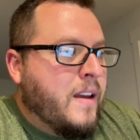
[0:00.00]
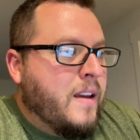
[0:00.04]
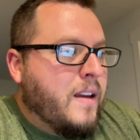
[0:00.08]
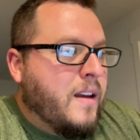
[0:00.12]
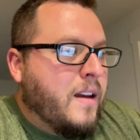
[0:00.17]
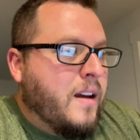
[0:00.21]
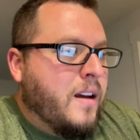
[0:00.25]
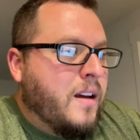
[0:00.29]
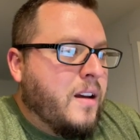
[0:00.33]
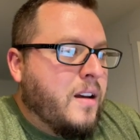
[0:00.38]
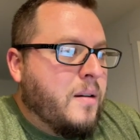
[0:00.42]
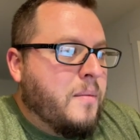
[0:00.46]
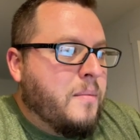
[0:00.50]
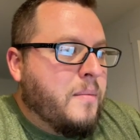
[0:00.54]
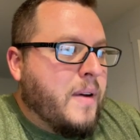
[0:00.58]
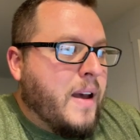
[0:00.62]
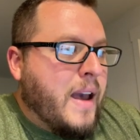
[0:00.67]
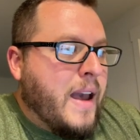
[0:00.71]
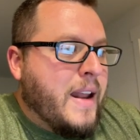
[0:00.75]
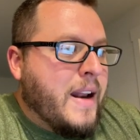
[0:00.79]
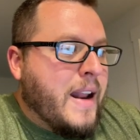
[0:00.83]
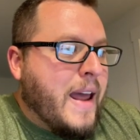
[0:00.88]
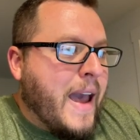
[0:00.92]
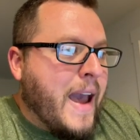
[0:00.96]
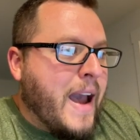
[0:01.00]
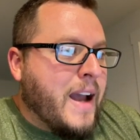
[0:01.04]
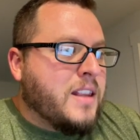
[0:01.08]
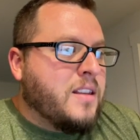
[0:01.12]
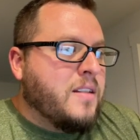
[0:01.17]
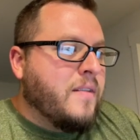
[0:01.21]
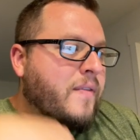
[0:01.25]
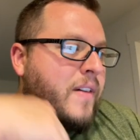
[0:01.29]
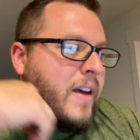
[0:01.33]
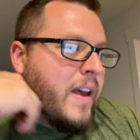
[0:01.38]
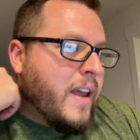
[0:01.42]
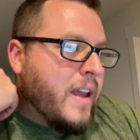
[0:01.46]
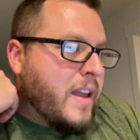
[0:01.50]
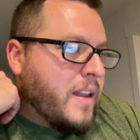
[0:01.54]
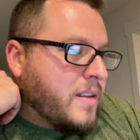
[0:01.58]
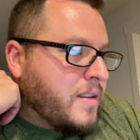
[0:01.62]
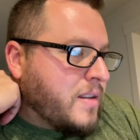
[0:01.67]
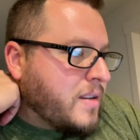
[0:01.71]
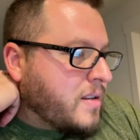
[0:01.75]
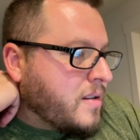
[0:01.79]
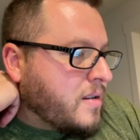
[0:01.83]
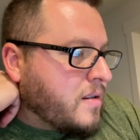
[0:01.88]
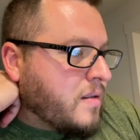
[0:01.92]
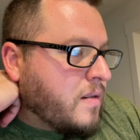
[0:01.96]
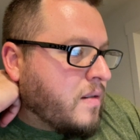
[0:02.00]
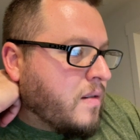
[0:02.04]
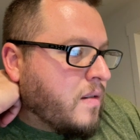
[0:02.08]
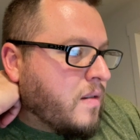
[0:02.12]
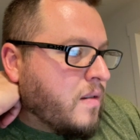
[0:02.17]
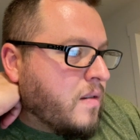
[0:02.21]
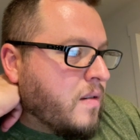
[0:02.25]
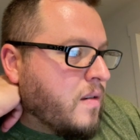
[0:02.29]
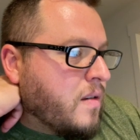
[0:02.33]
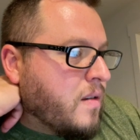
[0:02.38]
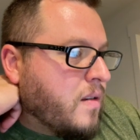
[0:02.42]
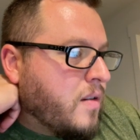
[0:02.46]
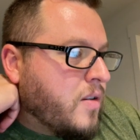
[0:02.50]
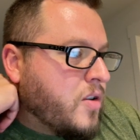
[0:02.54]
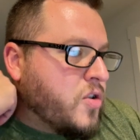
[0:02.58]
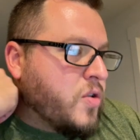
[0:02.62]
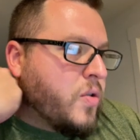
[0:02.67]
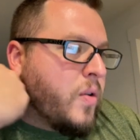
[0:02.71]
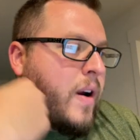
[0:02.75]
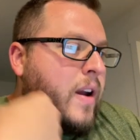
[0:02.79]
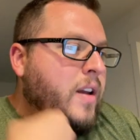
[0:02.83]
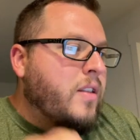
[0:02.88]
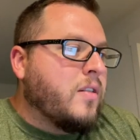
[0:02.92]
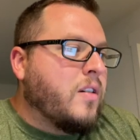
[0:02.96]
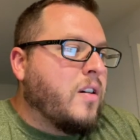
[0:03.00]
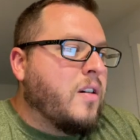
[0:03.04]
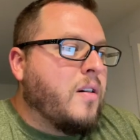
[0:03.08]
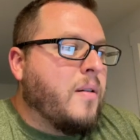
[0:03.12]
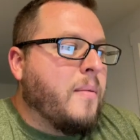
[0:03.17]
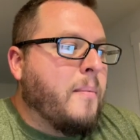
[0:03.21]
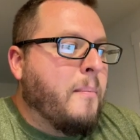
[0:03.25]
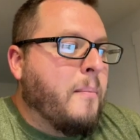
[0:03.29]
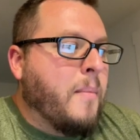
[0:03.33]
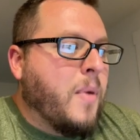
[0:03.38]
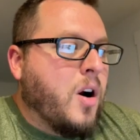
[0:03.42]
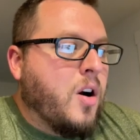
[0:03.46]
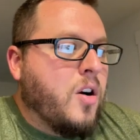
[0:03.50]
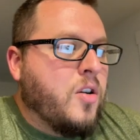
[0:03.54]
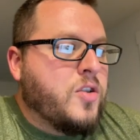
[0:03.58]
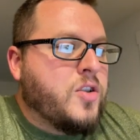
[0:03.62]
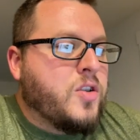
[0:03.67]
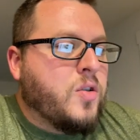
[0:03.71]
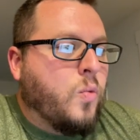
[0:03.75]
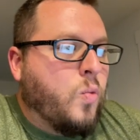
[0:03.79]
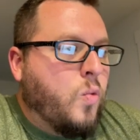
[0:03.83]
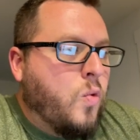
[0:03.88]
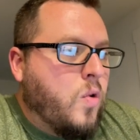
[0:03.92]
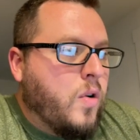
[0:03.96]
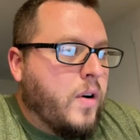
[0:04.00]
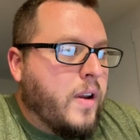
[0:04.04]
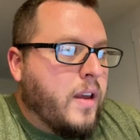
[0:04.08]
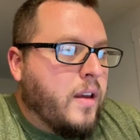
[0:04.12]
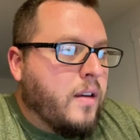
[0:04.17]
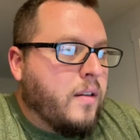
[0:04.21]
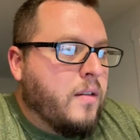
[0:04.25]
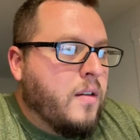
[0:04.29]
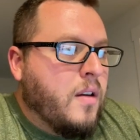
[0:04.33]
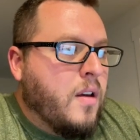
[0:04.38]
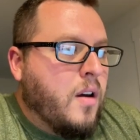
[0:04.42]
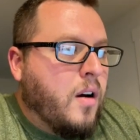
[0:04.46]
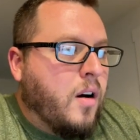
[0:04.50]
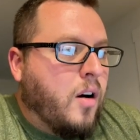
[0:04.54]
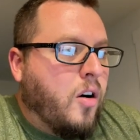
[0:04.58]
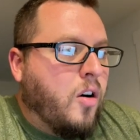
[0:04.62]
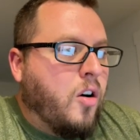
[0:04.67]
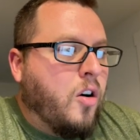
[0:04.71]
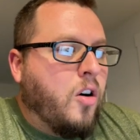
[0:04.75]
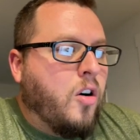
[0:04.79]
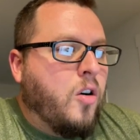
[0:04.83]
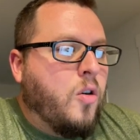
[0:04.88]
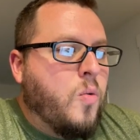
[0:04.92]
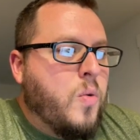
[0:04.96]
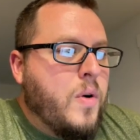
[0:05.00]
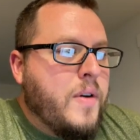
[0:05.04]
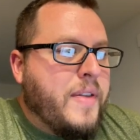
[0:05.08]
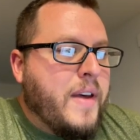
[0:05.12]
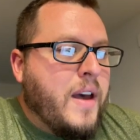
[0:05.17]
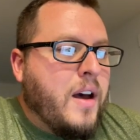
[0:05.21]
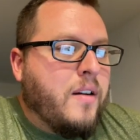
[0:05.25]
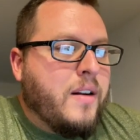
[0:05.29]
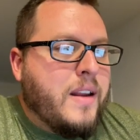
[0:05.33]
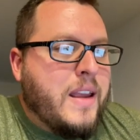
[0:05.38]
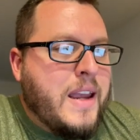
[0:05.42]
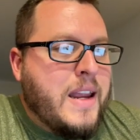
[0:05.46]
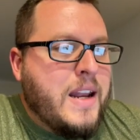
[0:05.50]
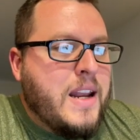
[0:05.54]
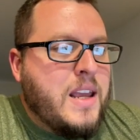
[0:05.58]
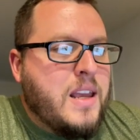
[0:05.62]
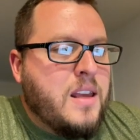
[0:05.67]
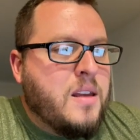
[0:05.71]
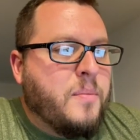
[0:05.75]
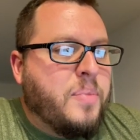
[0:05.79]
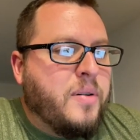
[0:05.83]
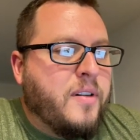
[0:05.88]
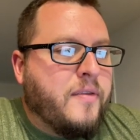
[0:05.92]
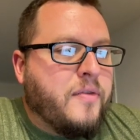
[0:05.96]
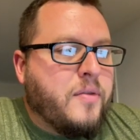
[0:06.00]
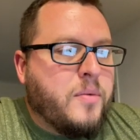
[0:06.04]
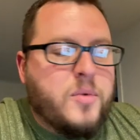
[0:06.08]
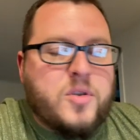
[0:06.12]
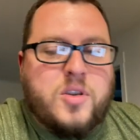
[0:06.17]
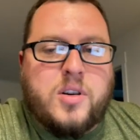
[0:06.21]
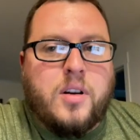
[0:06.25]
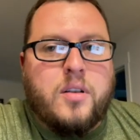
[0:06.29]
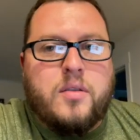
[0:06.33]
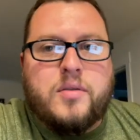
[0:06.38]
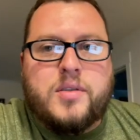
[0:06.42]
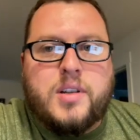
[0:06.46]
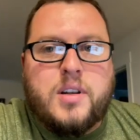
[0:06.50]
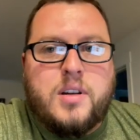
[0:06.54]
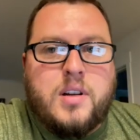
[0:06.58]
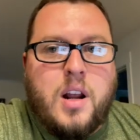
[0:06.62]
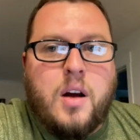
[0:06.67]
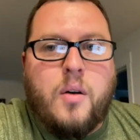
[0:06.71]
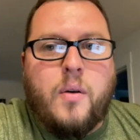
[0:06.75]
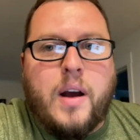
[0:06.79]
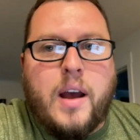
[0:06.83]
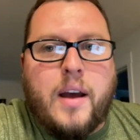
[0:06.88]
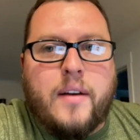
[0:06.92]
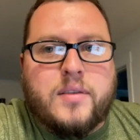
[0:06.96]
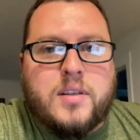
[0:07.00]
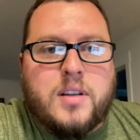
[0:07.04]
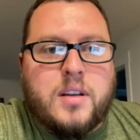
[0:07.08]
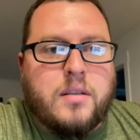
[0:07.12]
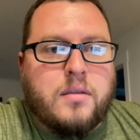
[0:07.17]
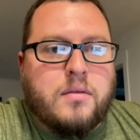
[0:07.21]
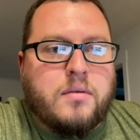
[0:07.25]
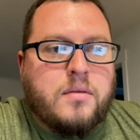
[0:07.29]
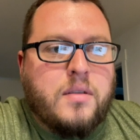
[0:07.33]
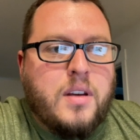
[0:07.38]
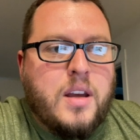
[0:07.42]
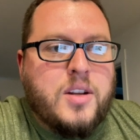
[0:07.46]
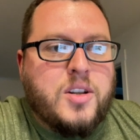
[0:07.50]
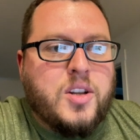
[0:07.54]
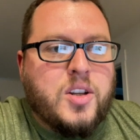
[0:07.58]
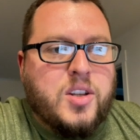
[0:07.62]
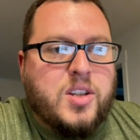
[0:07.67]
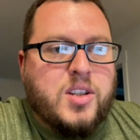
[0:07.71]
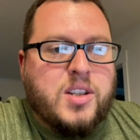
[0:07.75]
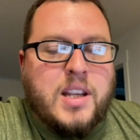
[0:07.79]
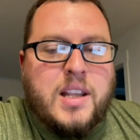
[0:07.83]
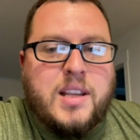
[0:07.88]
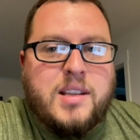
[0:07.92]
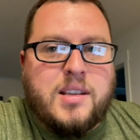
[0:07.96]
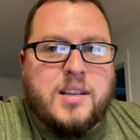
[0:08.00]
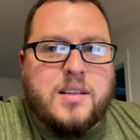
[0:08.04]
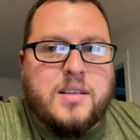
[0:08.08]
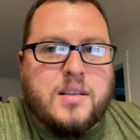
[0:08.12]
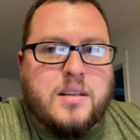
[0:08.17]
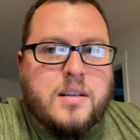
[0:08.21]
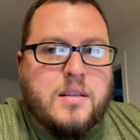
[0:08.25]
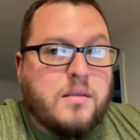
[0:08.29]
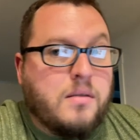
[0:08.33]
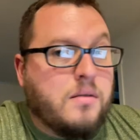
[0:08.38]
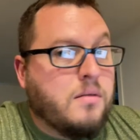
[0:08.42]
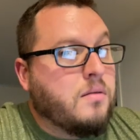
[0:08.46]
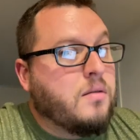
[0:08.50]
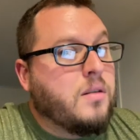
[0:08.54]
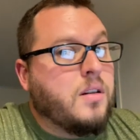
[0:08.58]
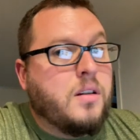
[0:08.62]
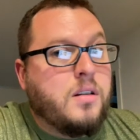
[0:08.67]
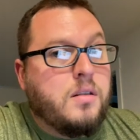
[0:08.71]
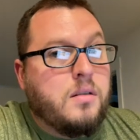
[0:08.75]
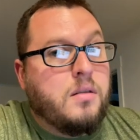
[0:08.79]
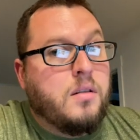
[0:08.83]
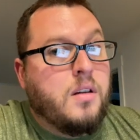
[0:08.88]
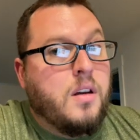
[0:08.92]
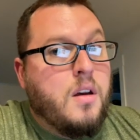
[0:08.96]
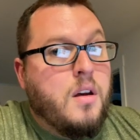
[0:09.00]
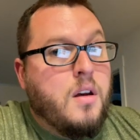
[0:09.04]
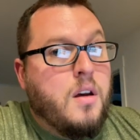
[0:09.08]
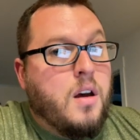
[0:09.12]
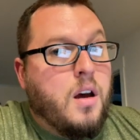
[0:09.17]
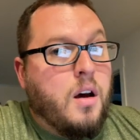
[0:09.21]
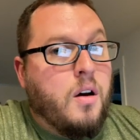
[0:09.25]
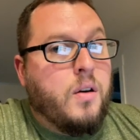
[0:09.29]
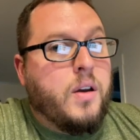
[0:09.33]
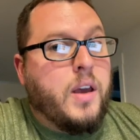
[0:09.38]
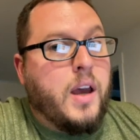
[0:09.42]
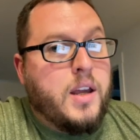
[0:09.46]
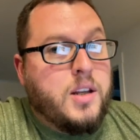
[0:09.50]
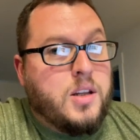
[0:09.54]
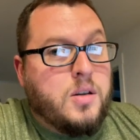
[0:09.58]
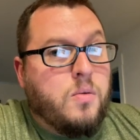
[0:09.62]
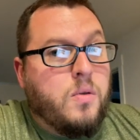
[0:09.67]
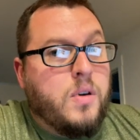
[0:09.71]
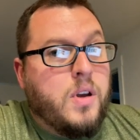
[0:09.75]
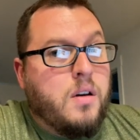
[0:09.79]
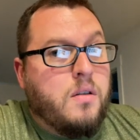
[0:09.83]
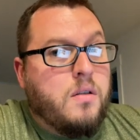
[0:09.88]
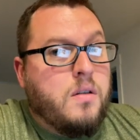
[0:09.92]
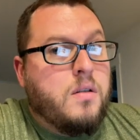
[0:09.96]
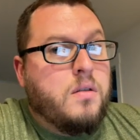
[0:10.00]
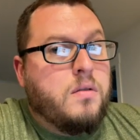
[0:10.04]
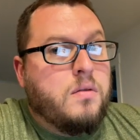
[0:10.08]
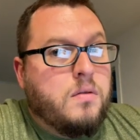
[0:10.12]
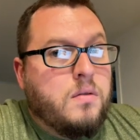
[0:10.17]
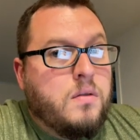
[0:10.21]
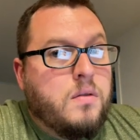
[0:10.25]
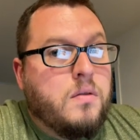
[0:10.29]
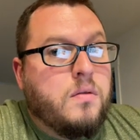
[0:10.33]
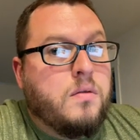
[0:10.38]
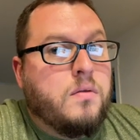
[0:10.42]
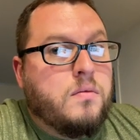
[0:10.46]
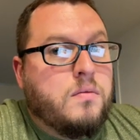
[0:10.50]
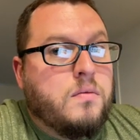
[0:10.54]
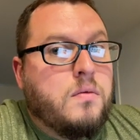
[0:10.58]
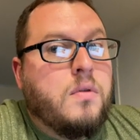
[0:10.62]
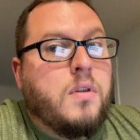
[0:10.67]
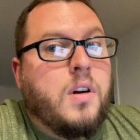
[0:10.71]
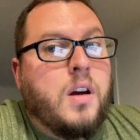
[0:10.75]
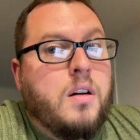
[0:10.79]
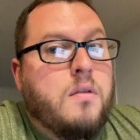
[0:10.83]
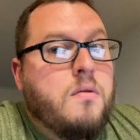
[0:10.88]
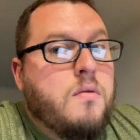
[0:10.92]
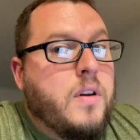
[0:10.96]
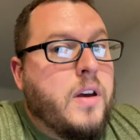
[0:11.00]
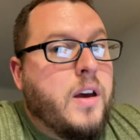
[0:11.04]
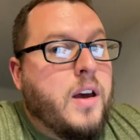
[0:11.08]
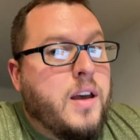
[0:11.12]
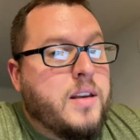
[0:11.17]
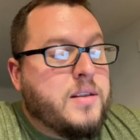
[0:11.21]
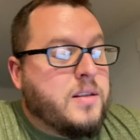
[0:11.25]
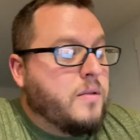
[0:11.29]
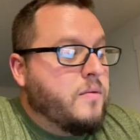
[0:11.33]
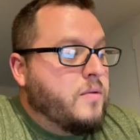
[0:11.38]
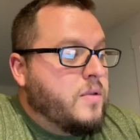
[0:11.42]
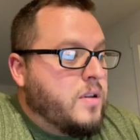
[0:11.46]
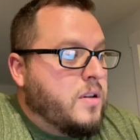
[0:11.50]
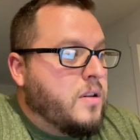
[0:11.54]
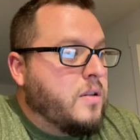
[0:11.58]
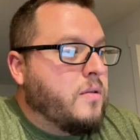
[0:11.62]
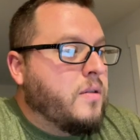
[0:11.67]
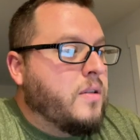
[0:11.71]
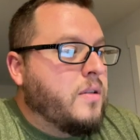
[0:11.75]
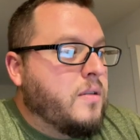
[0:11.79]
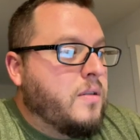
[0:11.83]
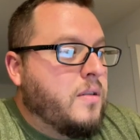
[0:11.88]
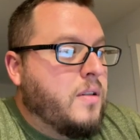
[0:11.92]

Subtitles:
and activates trailer merge warning, all without any input from the driver. Oh, so you don't have to. It just senses it. Okay, Toyota. Okay, I see what you're doing.